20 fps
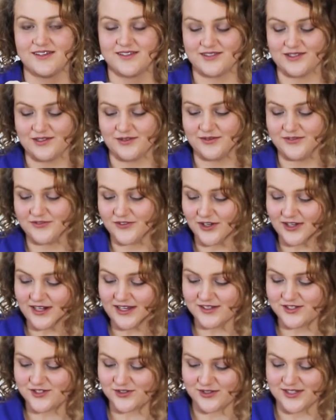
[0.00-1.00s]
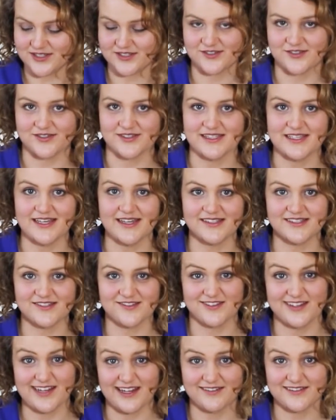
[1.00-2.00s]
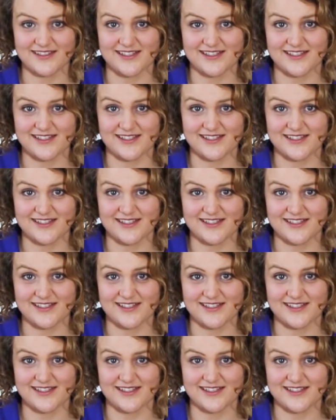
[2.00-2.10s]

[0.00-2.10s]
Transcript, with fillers: So we've got our joints all set, so now